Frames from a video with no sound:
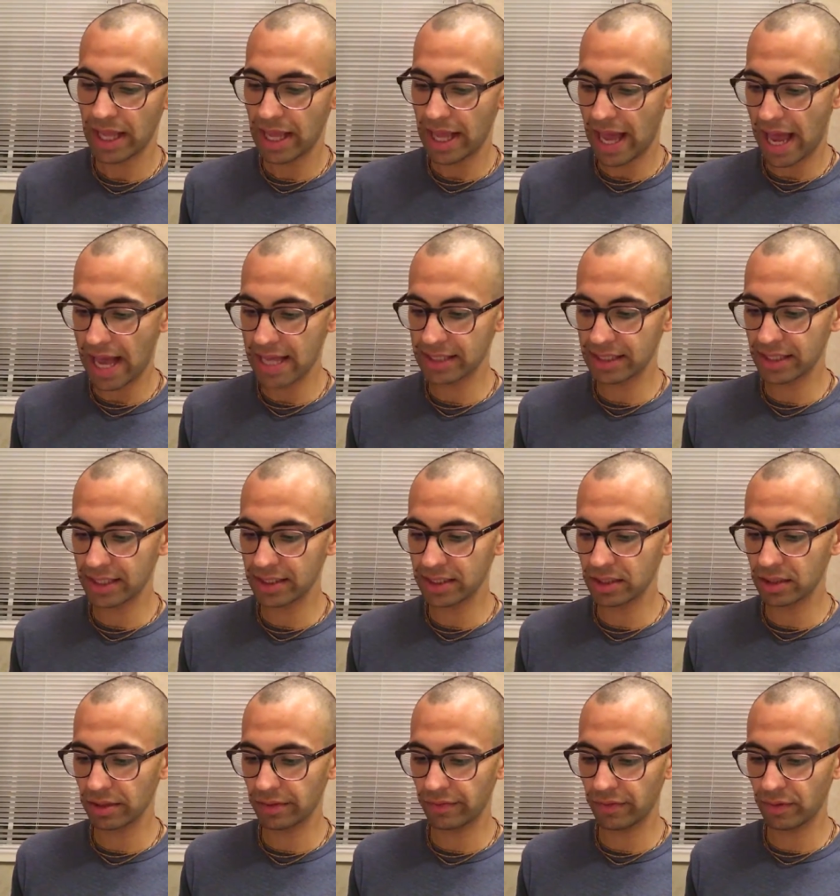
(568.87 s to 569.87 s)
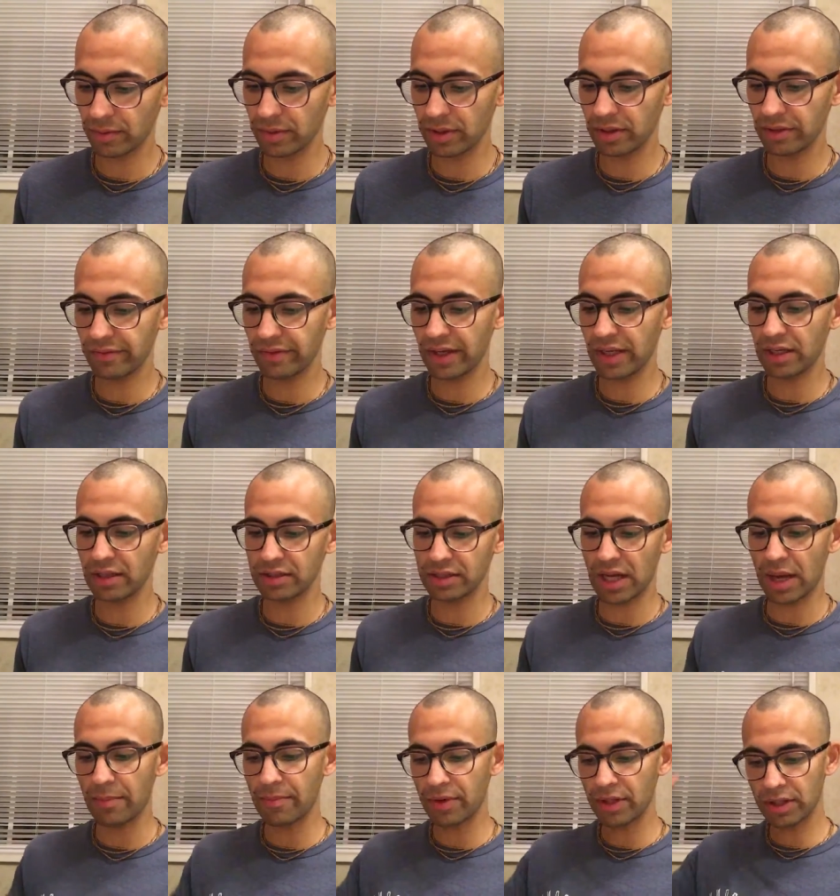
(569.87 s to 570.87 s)
As it is confirmed in the Vedas,
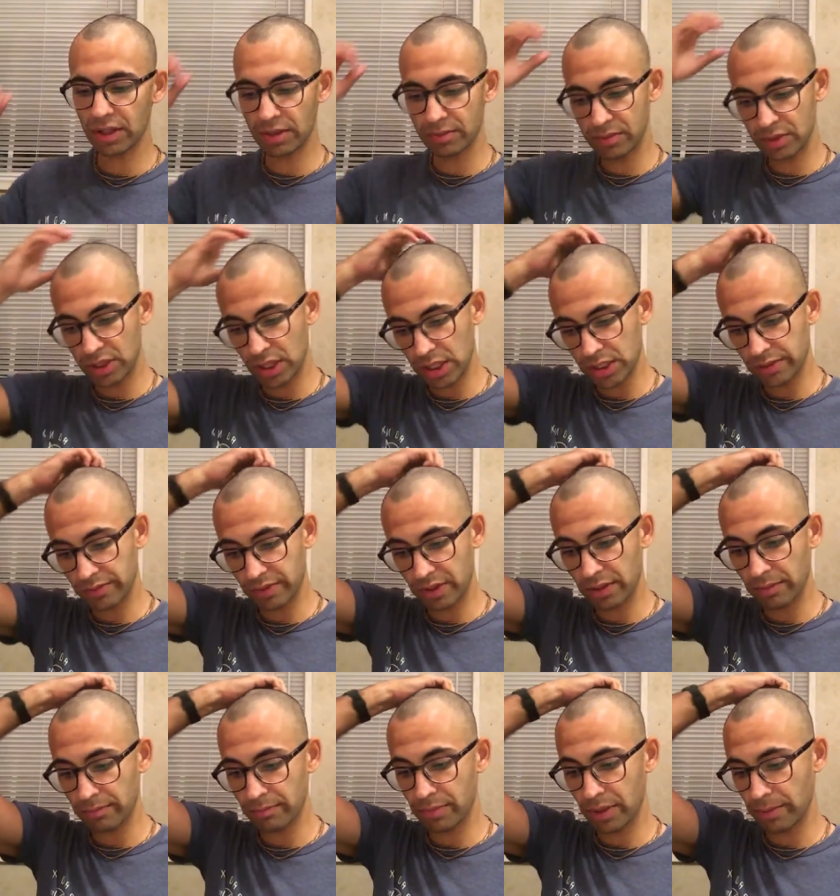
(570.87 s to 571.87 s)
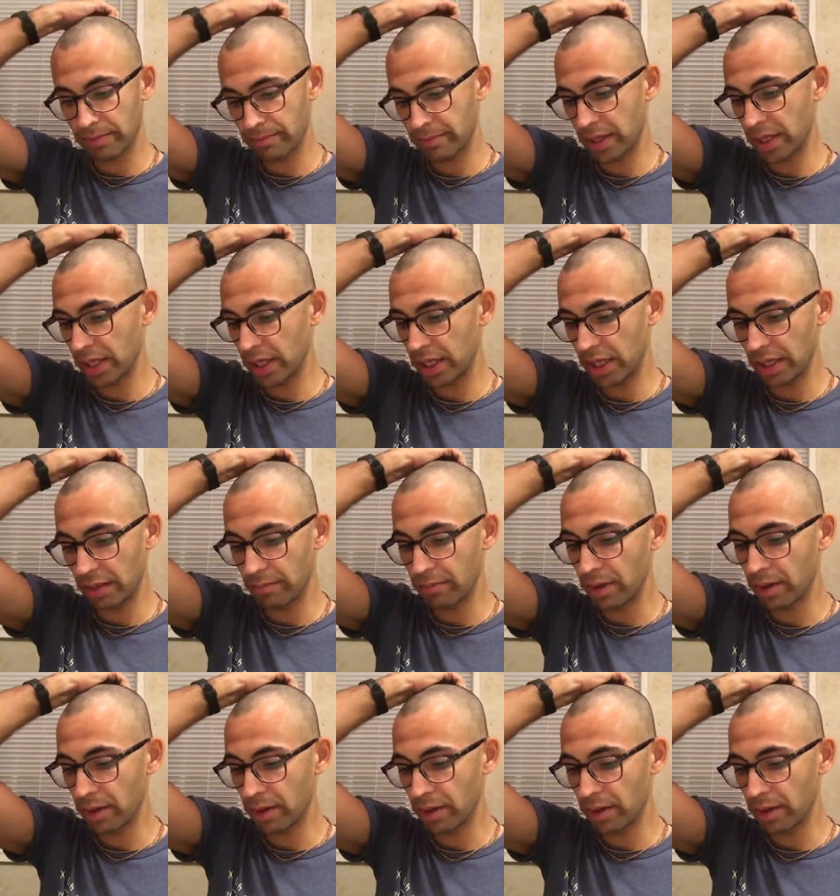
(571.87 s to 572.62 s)
Amritam Shashvatam Brahme.